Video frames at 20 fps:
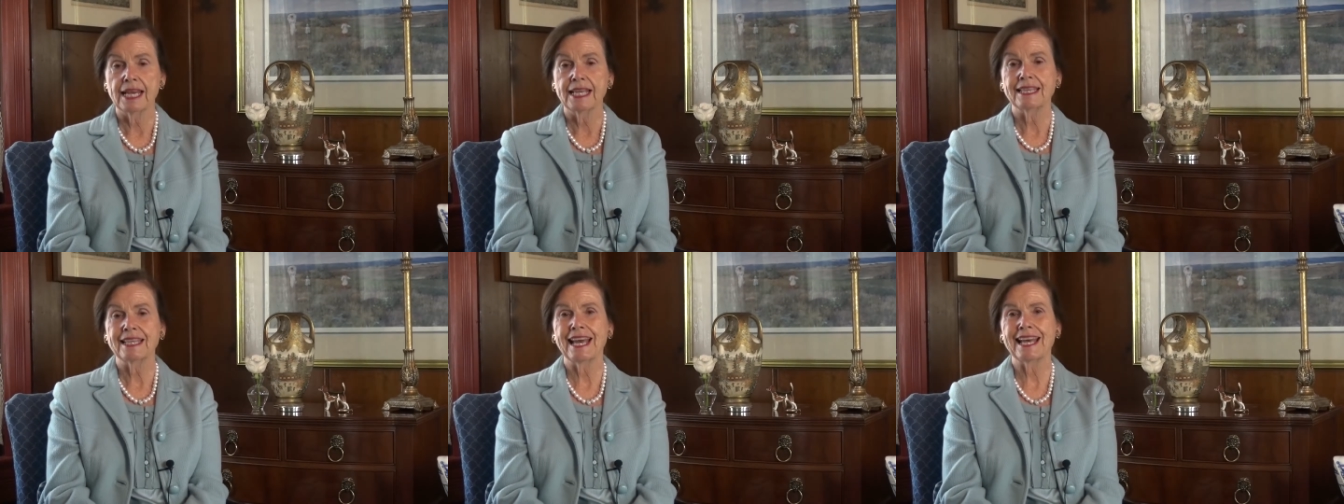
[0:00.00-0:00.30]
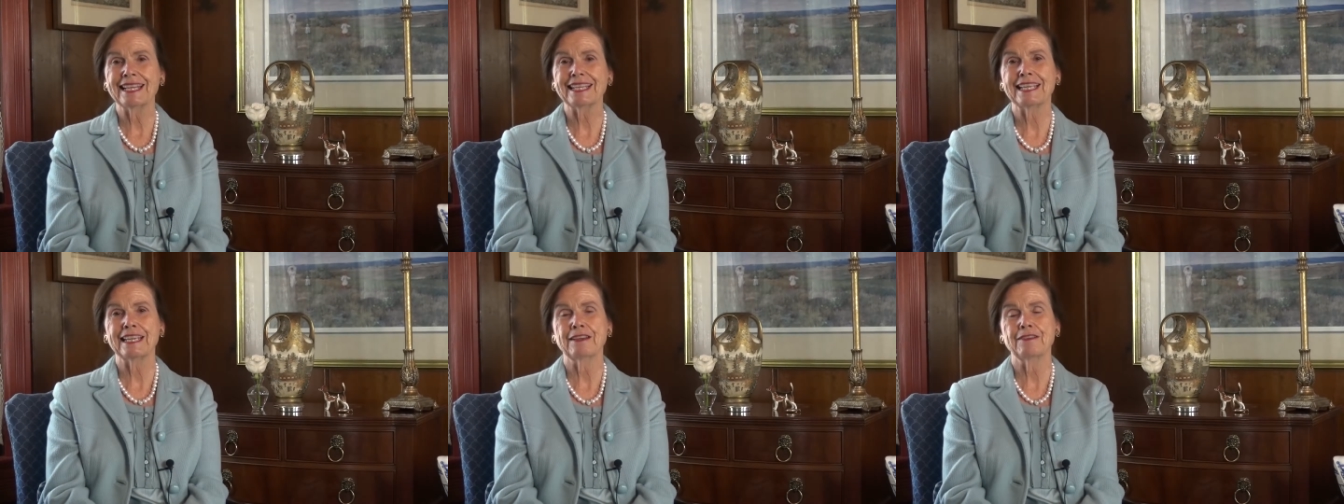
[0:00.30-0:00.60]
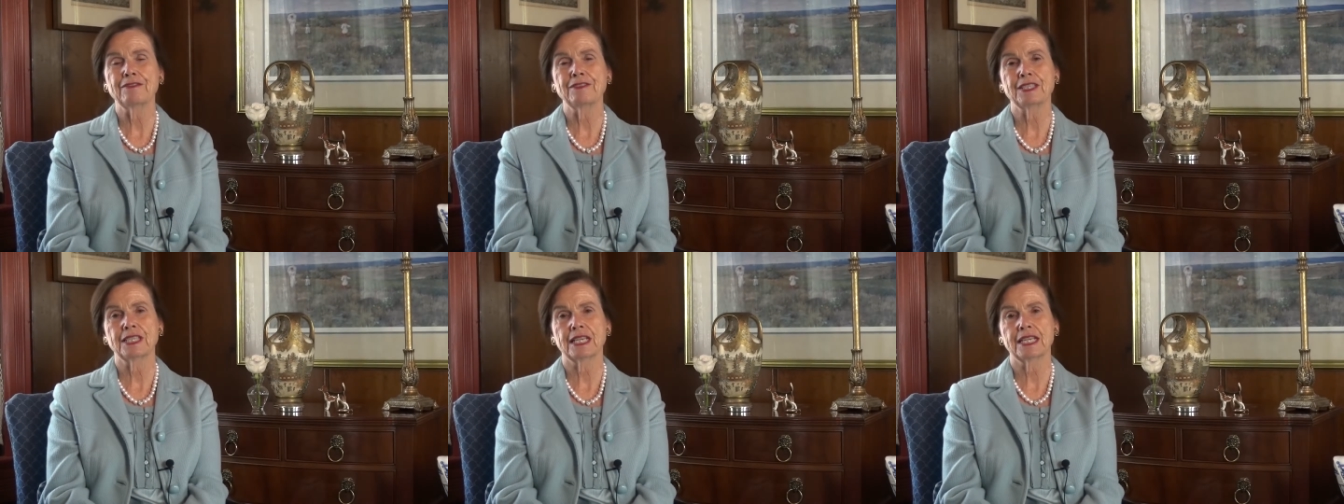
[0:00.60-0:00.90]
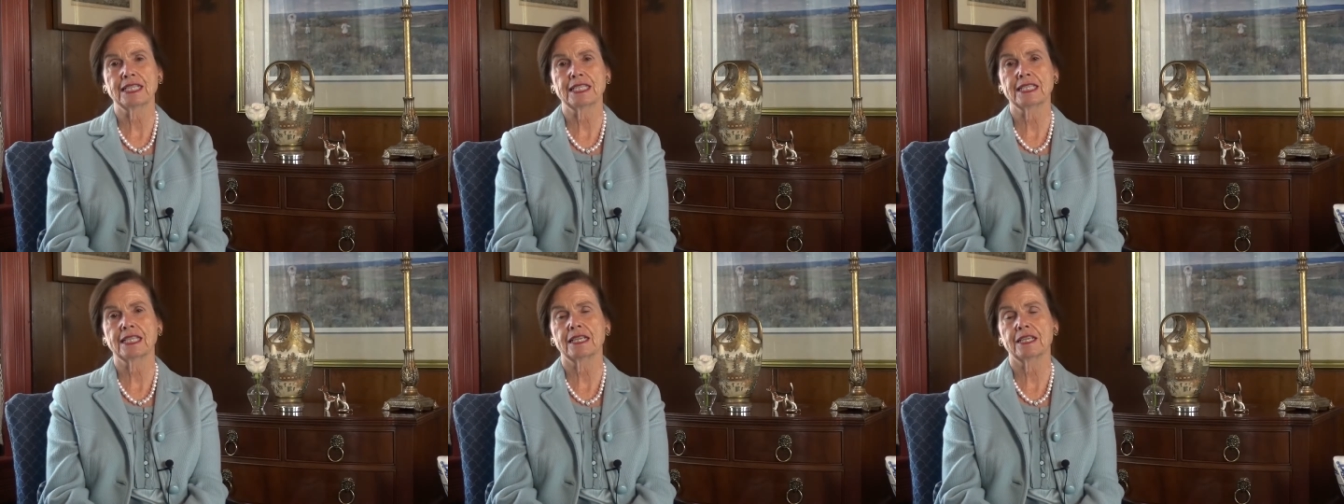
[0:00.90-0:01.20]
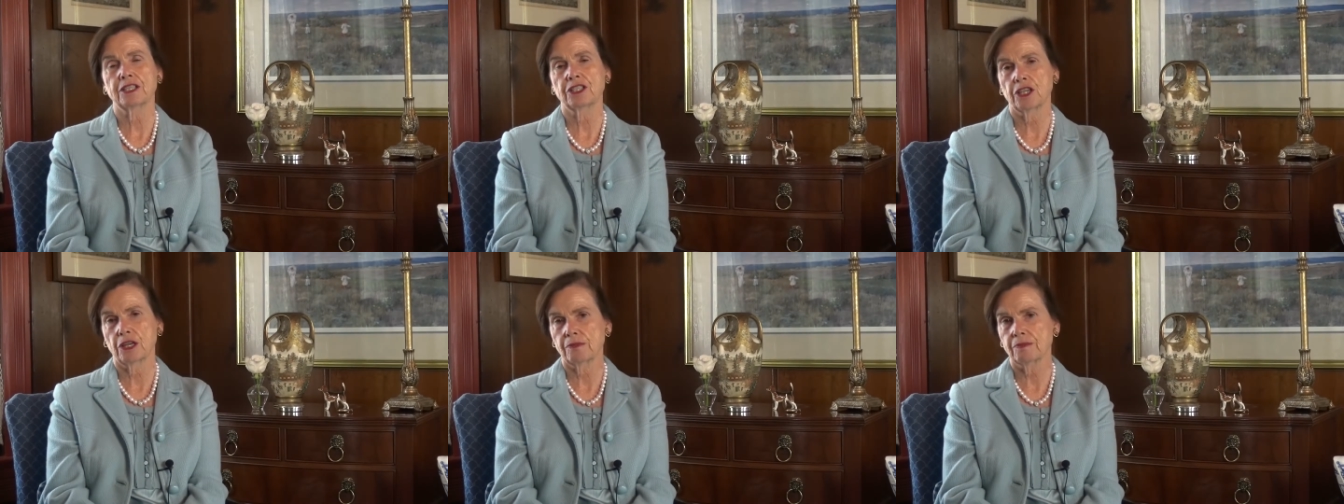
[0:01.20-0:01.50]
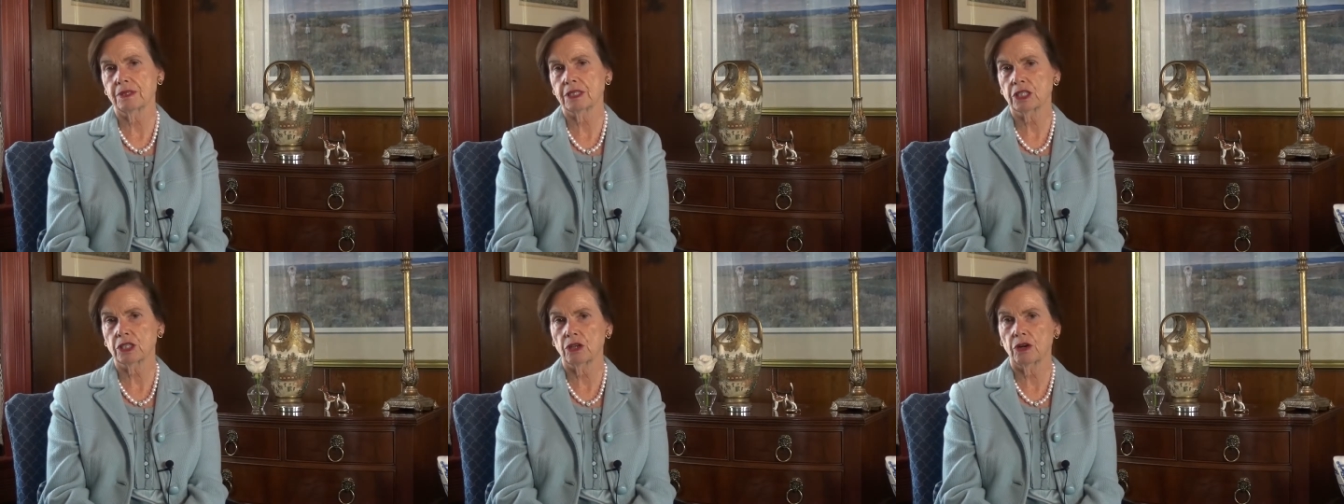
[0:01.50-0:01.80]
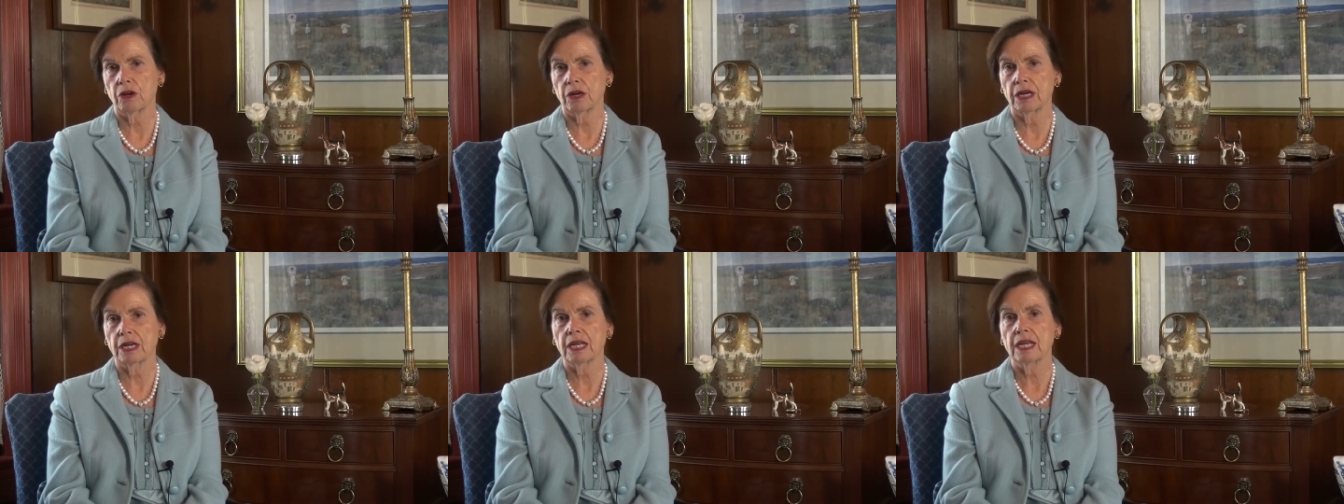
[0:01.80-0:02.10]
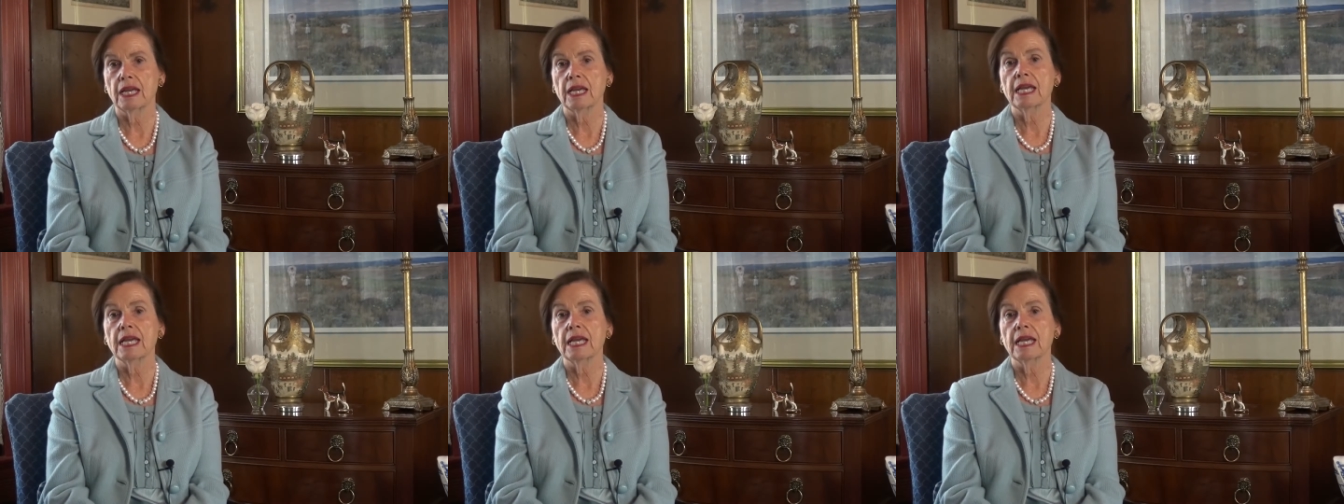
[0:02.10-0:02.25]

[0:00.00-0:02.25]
That gives us a jump start.